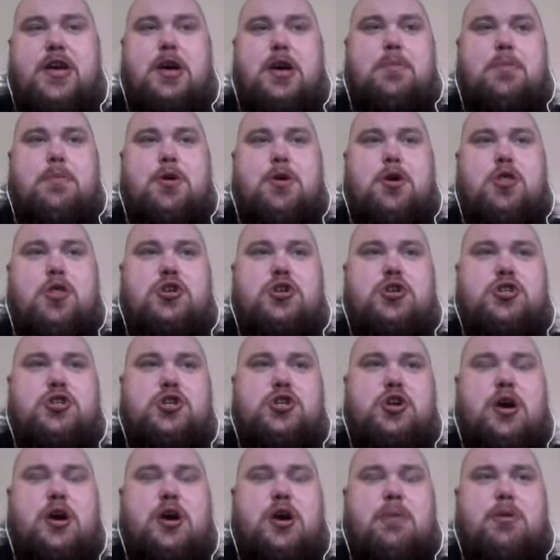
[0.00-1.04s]
But the
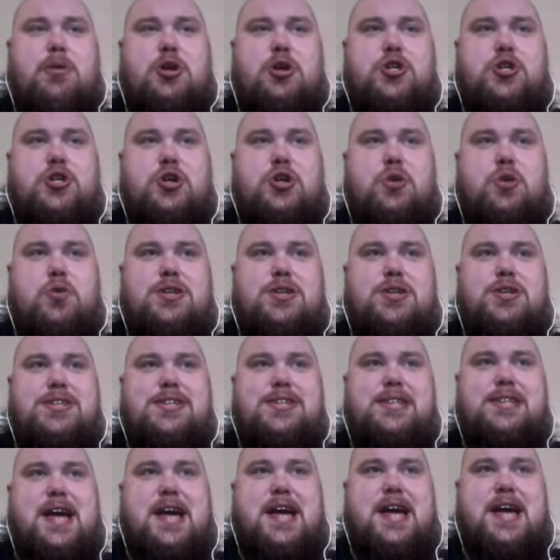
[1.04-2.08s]
song I'm going to show you
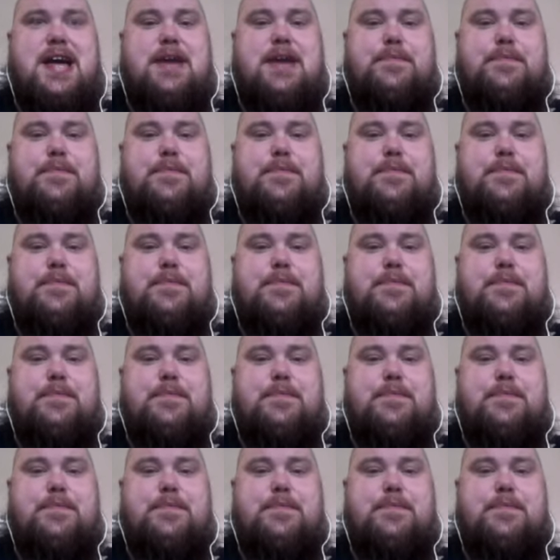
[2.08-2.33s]
today